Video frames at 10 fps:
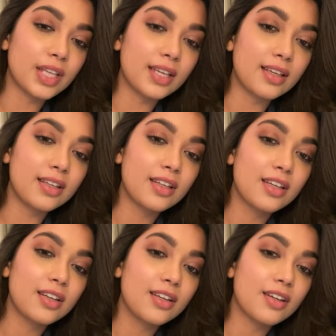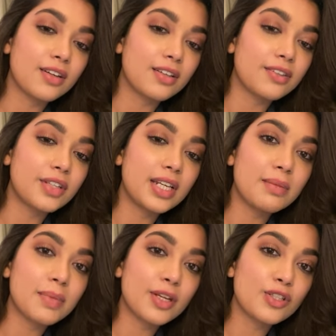They
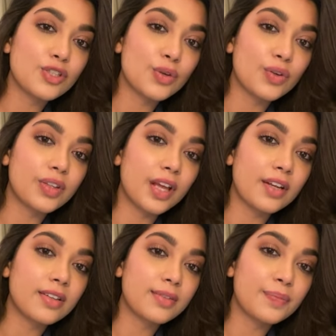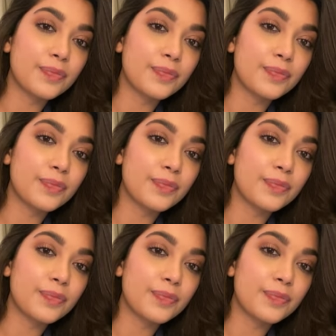really make sure that,